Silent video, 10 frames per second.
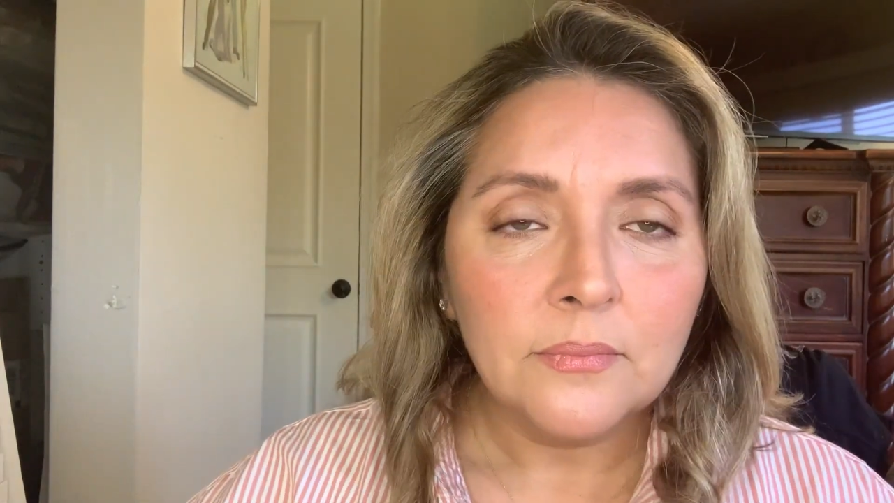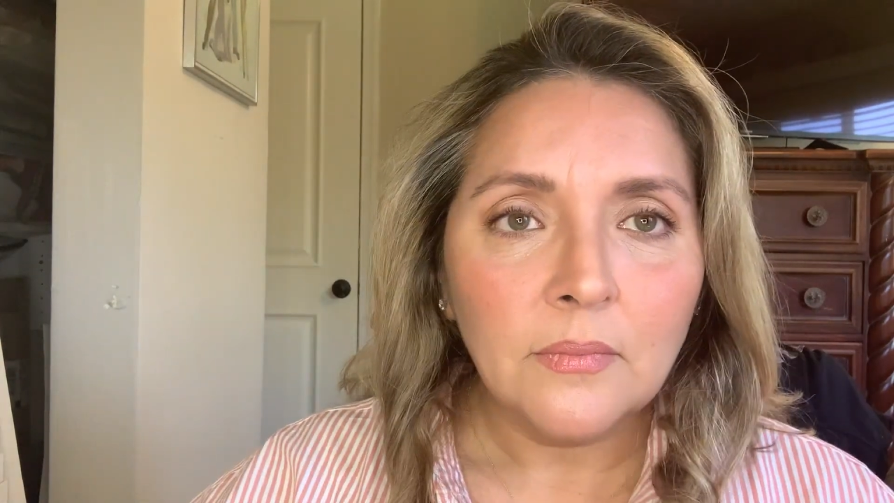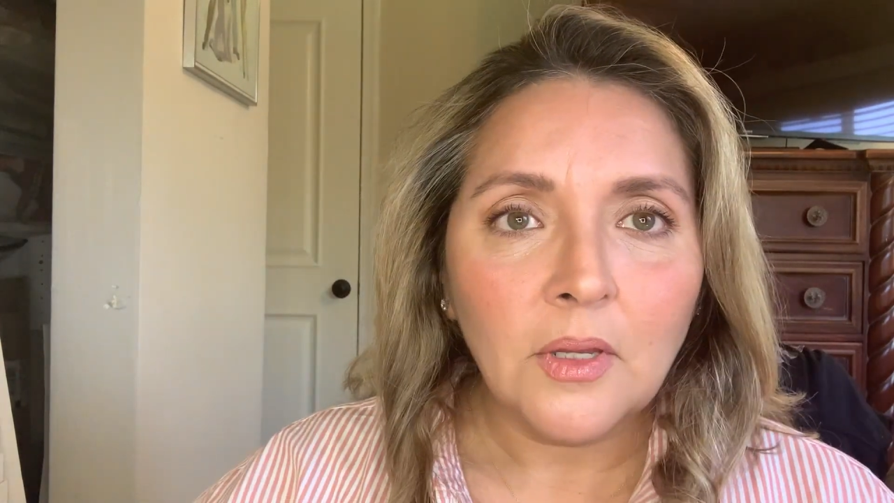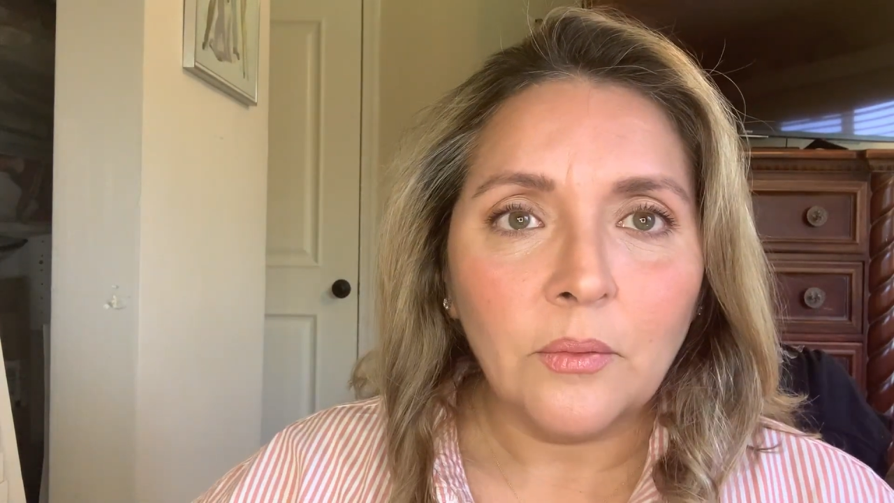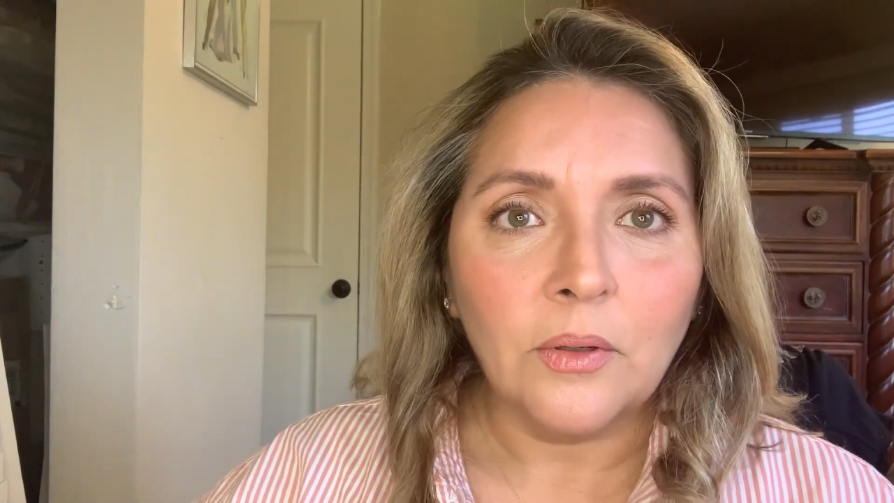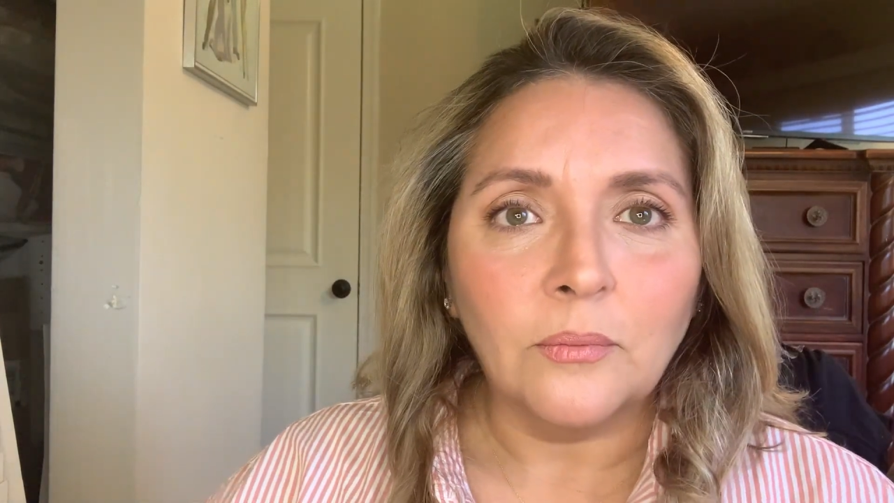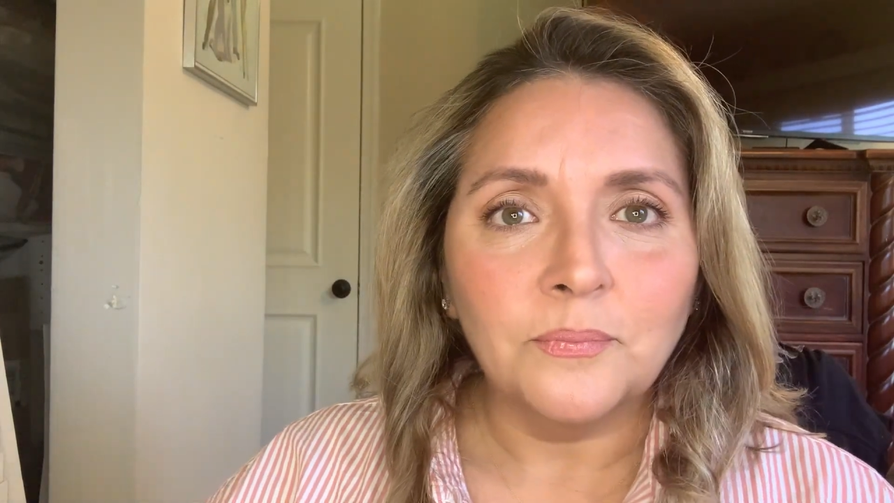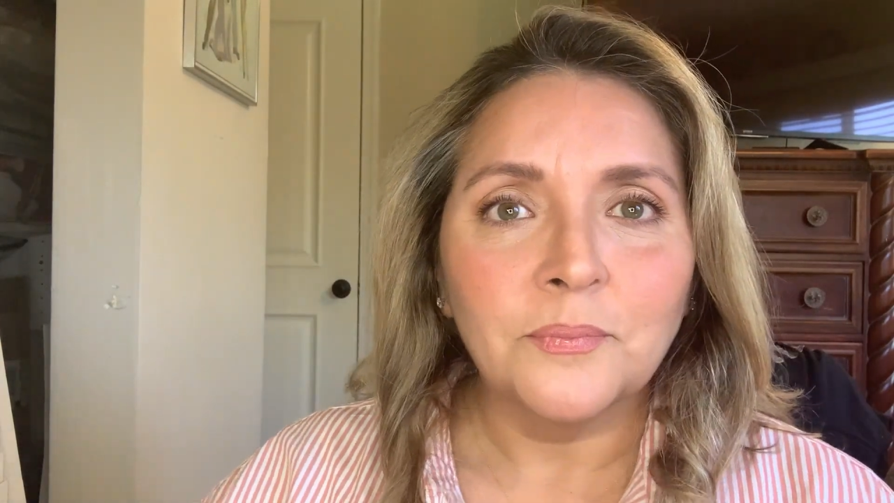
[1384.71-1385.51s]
There we go.